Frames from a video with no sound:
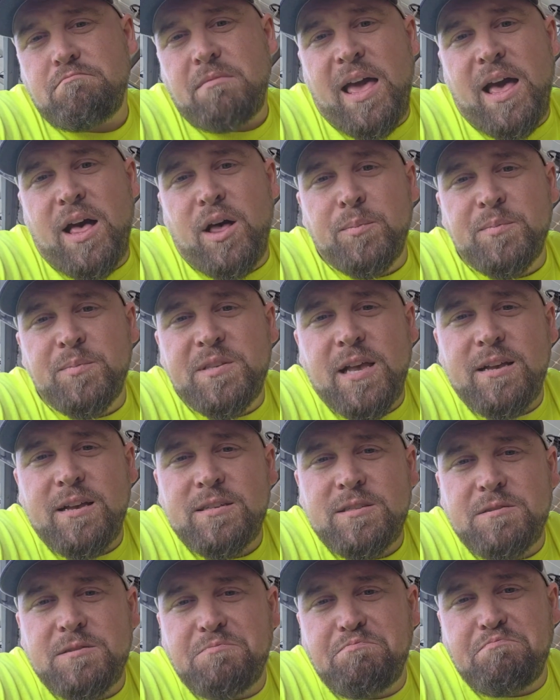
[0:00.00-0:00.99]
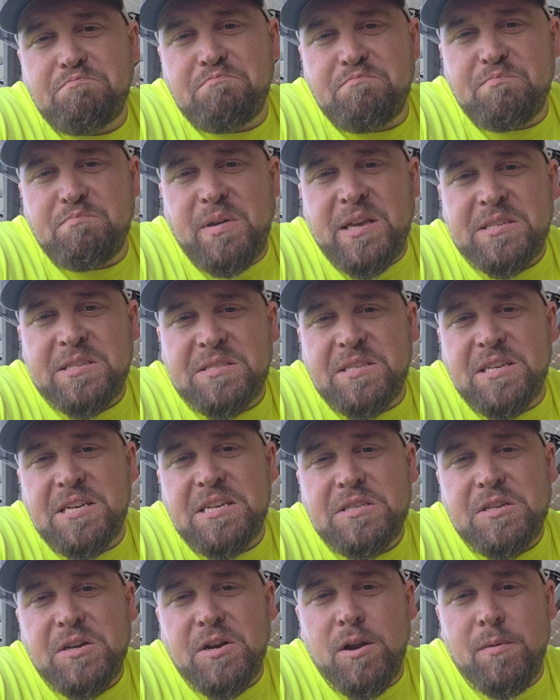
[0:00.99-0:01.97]
helps us because it's
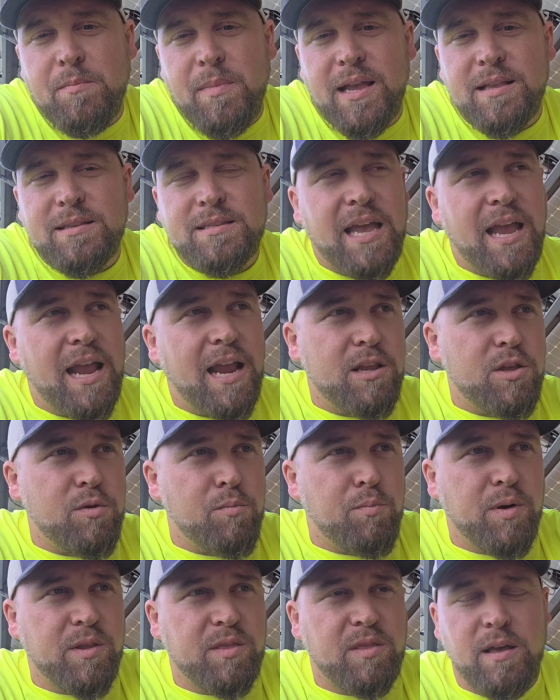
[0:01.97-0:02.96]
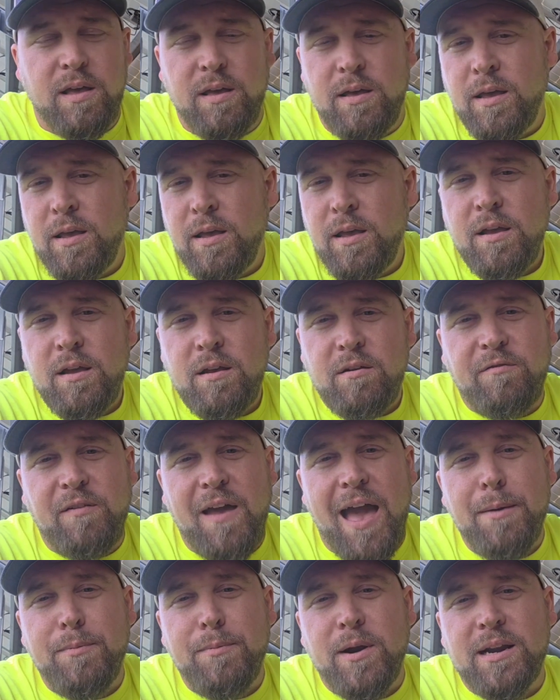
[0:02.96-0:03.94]
easier to maintain. You put the
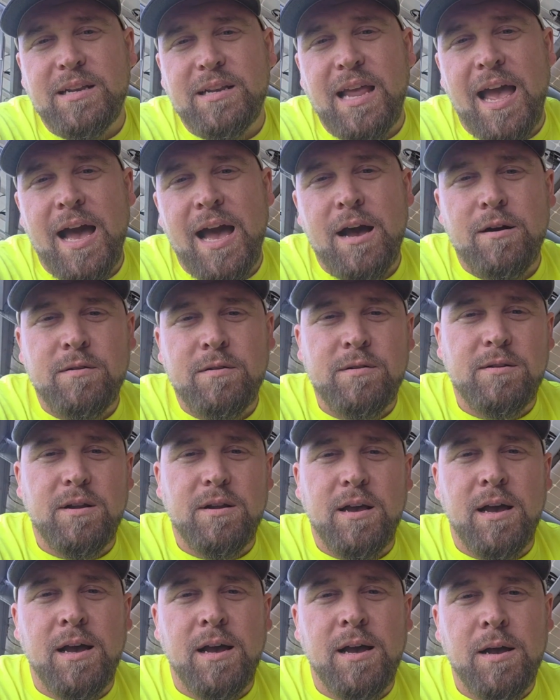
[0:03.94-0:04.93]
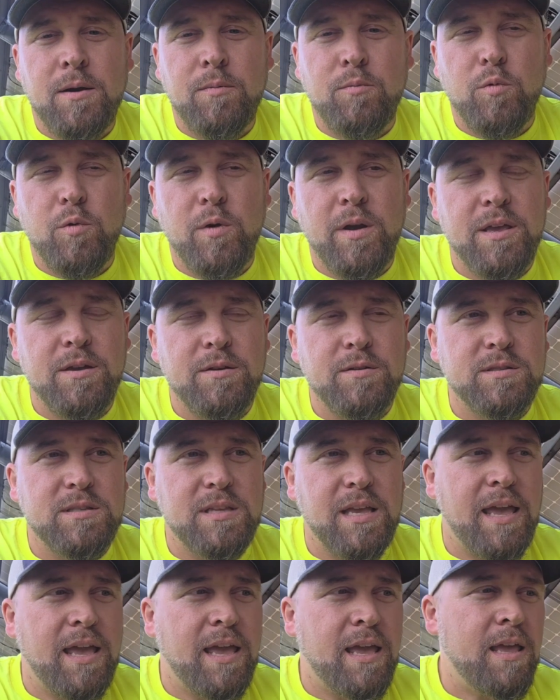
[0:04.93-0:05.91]
fabric down. We
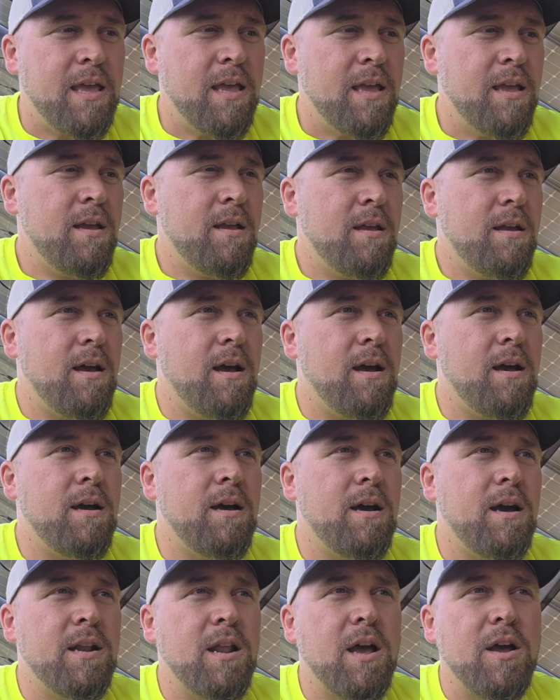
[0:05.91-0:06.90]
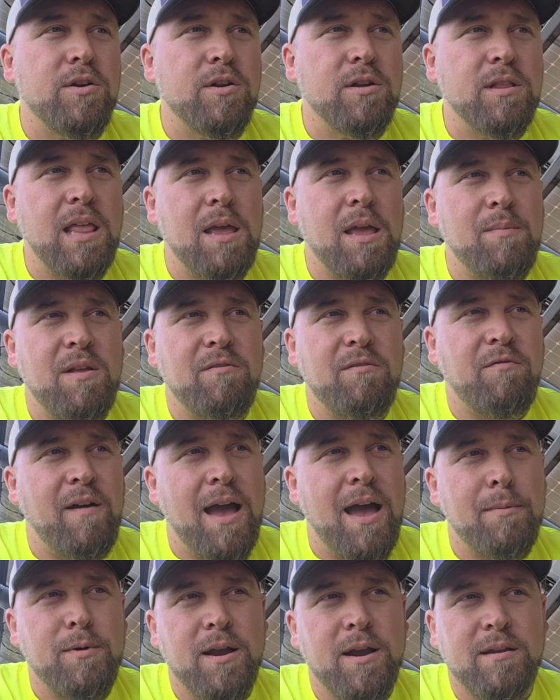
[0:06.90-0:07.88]
used an underlayment
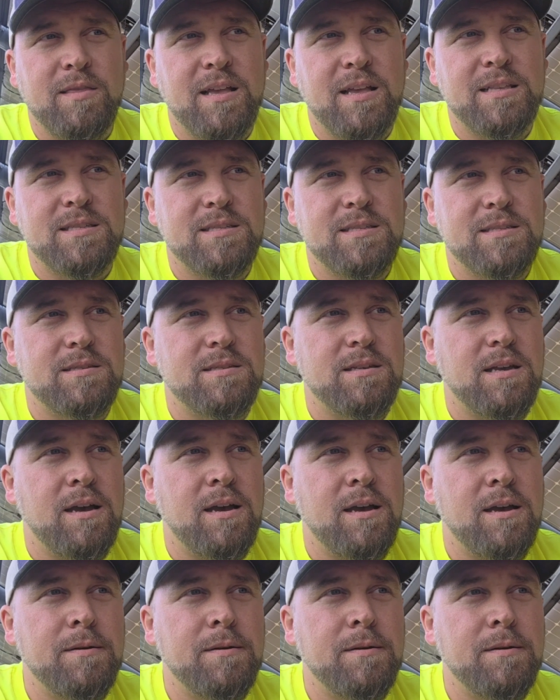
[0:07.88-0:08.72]
fabric that's,